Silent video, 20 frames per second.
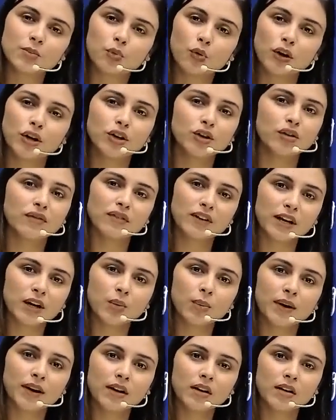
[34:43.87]
point of
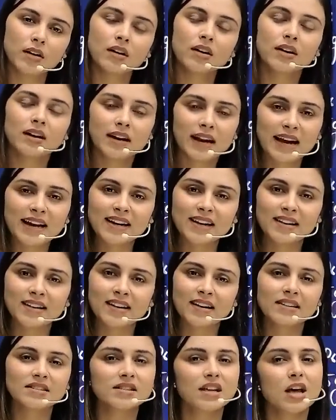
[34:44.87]
liquid right
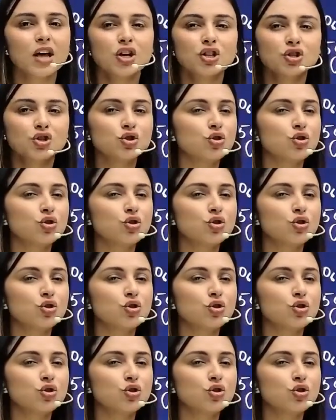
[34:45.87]
yes so